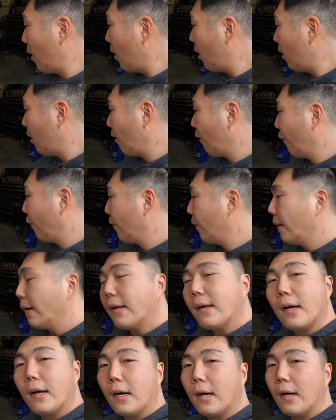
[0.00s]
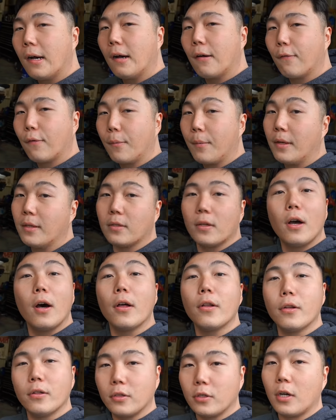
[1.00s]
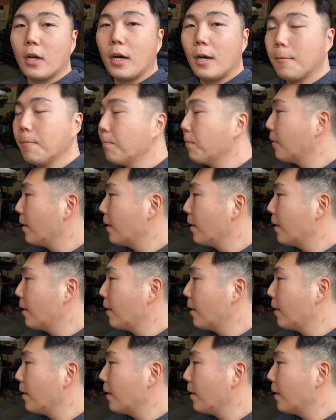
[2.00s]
off from his other job,